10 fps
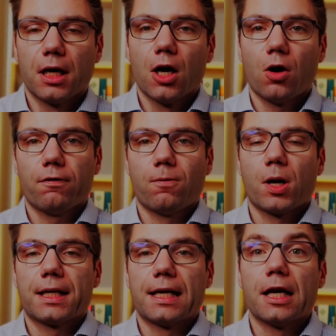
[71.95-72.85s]
of what
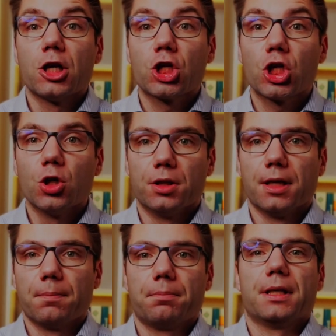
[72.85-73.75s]
they should
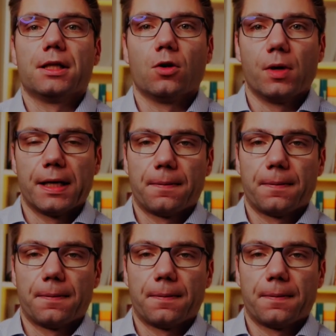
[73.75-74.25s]
be doing.